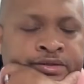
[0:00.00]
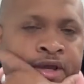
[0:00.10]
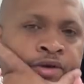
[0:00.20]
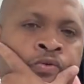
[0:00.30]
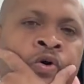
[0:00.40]

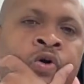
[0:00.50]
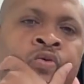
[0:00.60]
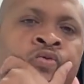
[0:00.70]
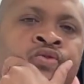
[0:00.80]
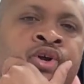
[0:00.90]
take a
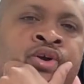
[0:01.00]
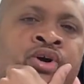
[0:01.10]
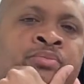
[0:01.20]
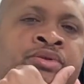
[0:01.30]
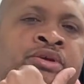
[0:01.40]
role. Their
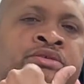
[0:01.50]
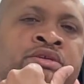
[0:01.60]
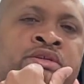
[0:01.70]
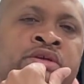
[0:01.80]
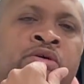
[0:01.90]
companies
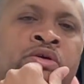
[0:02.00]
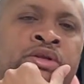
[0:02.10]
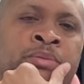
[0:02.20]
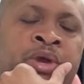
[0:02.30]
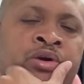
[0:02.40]
they
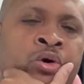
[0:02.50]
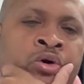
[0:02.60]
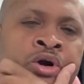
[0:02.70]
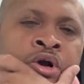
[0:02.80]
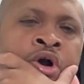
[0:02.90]
make
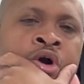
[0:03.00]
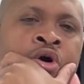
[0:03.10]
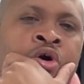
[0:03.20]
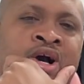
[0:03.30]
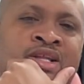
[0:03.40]

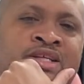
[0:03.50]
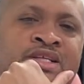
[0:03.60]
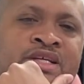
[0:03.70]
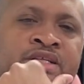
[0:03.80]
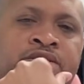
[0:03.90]

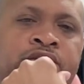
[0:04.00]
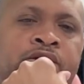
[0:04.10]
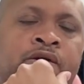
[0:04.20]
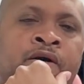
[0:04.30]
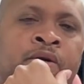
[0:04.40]
OLEDs,
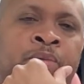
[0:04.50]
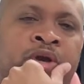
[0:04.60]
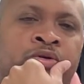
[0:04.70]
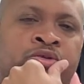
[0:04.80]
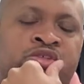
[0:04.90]

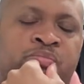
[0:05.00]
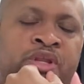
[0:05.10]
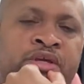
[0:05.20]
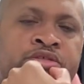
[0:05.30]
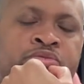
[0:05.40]
micro
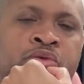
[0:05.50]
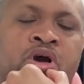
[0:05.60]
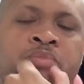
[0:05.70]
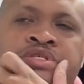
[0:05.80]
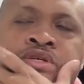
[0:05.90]
displays. You
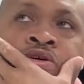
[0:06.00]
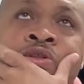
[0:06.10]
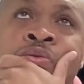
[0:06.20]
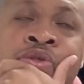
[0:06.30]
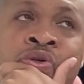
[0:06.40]
probably see
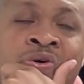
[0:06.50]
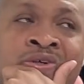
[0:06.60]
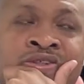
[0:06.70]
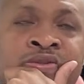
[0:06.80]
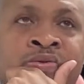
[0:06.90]
those when you go
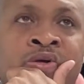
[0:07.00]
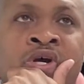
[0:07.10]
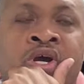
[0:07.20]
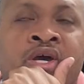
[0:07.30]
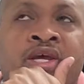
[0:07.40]
into,
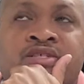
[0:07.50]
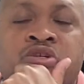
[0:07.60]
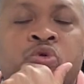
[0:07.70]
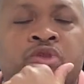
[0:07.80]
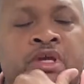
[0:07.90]
and that's a
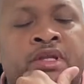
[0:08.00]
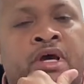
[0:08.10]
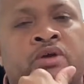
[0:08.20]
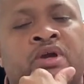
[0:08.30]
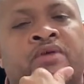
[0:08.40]
new thing
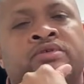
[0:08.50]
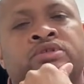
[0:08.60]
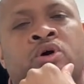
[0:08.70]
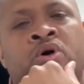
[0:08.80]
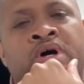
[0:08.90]
now. You have
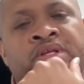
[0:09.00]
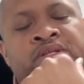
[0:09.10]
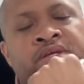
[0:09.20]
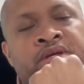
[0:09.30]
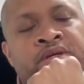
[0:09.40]
this
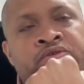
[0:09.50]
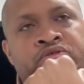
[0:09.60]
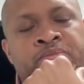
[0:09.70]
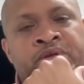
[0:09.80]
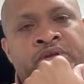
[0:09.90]
OLED. It used
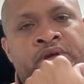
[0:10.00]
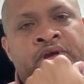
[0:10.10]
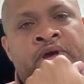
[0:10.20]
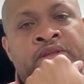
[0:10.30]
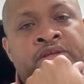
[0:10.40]
to be
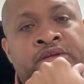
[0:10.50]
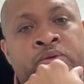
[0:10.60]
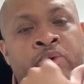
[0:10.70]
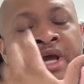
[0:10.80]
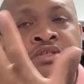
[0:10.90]

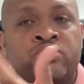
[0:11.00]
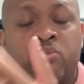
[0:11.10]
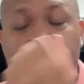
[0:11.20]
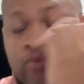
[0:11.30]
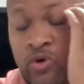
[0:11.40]
LED, as you know,
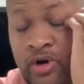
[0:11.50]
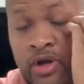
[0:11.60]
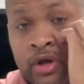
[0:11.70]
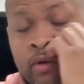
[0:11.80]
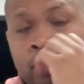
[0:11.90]
before
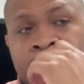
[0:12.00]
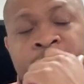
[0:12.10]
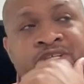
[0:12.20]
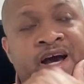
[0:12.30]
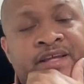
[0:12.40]

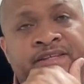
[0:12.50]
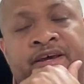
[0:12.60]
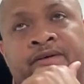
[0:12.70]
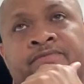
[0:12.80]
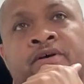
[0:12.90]
was high
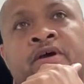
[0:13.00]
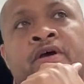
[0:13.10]
def,